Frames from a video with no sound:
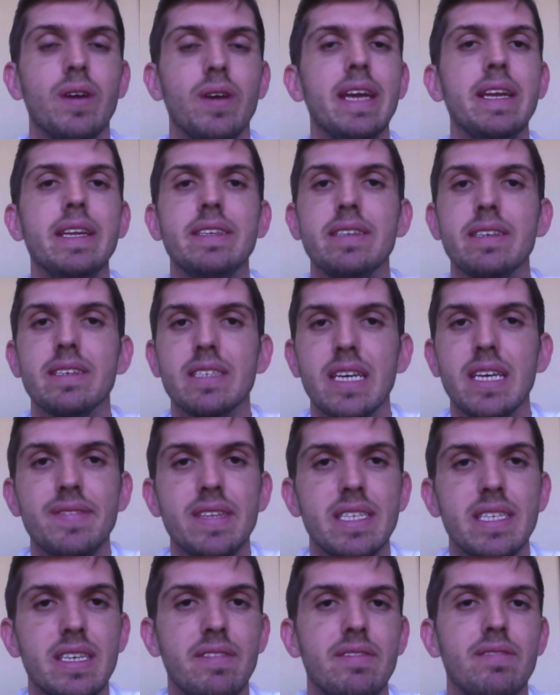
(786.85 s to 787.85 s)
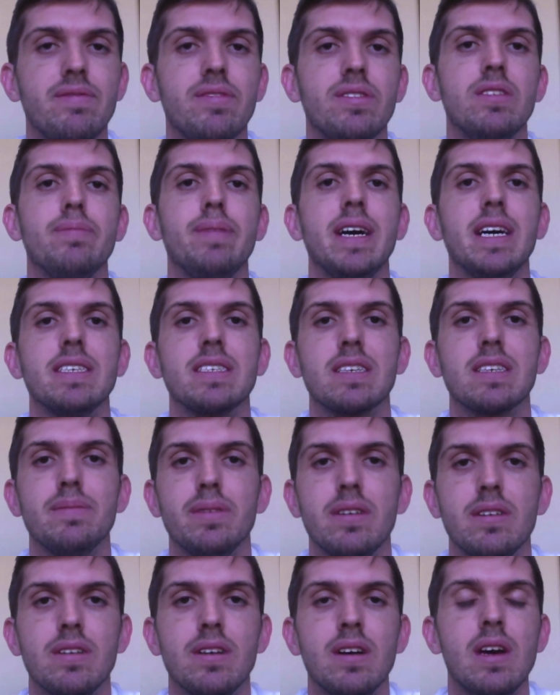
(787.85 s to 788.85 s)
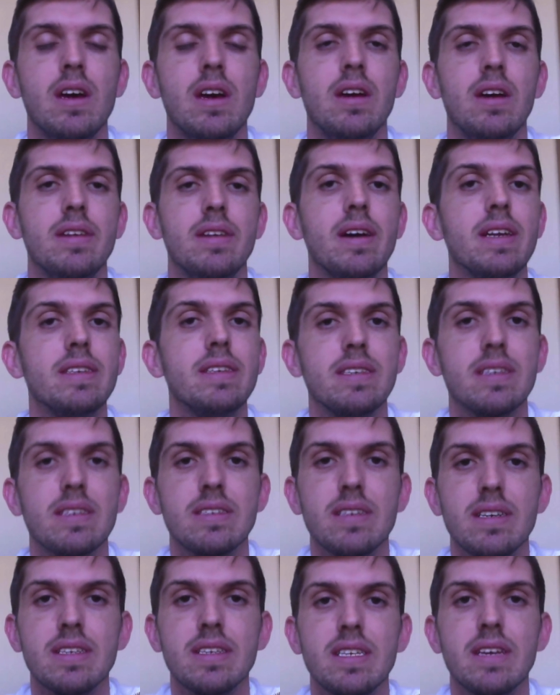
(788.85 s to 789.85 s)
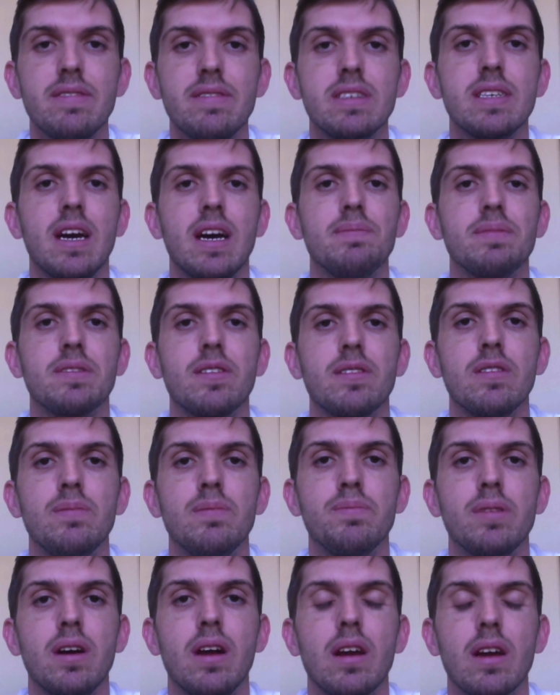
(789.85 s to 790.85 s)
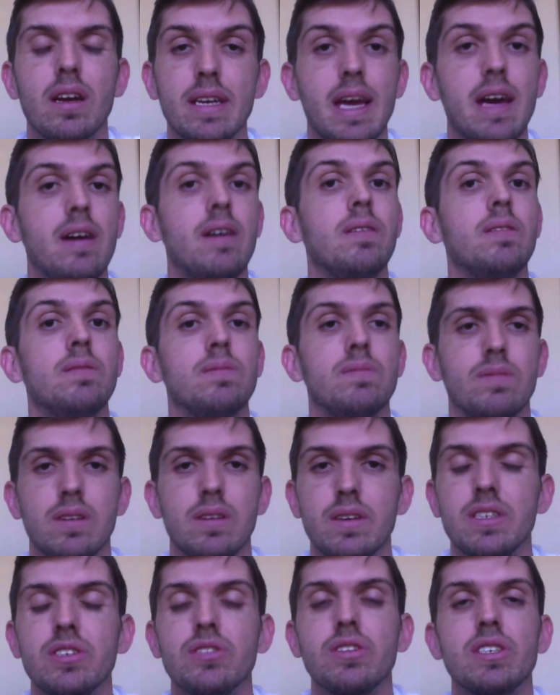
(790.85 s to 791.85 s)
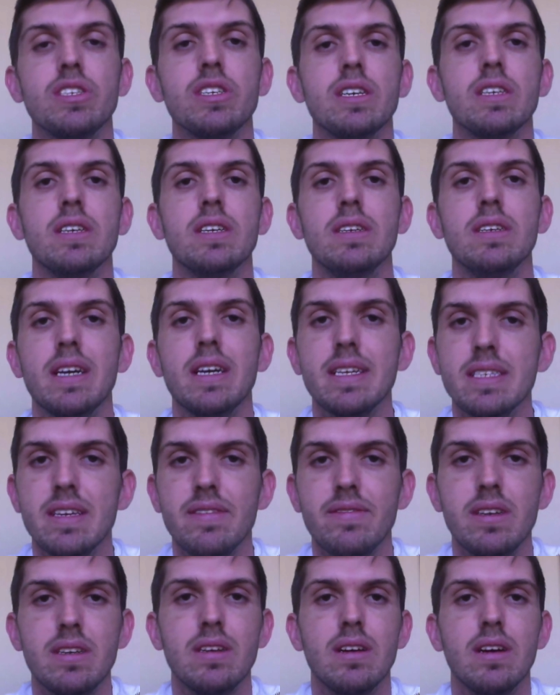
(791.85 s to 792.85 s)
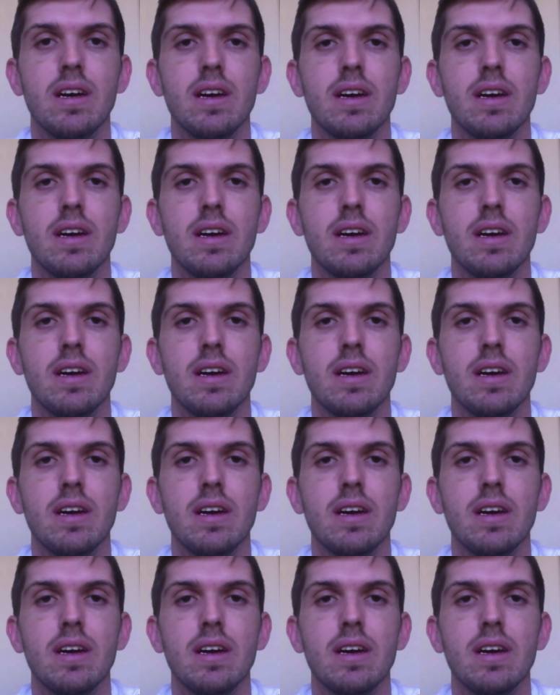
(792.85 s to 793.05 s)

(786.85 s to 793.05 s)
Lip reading: 86-87 Fleer basketball, 96-97 Topps Chrome product, now really stretching into 97-98,